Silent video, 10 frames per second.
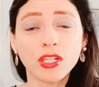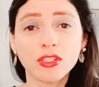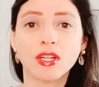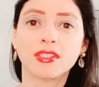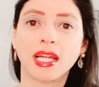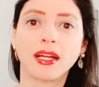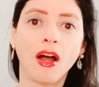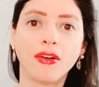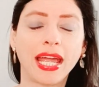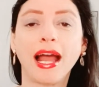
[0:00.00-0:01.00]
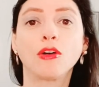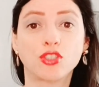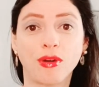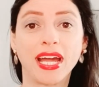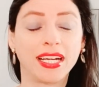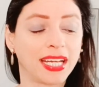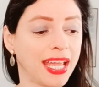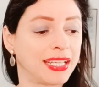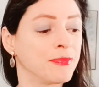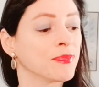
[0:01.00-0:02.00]
So I was like, okay, I'll try it
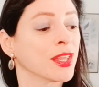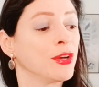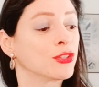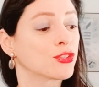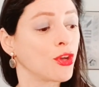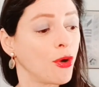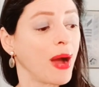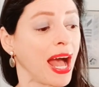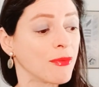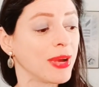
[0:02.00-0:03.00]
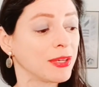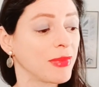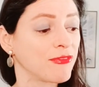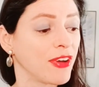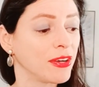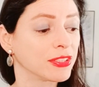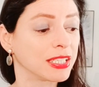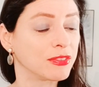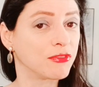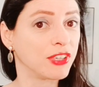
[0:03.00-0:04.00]
again. So I went on my phone
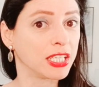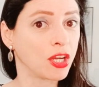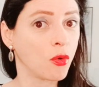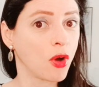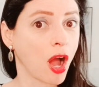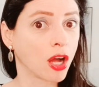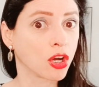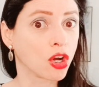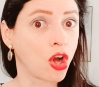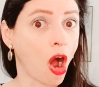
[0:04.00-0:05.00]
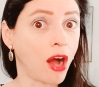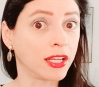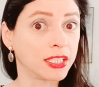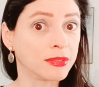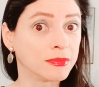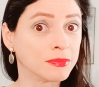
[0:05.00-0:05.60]
and video gone.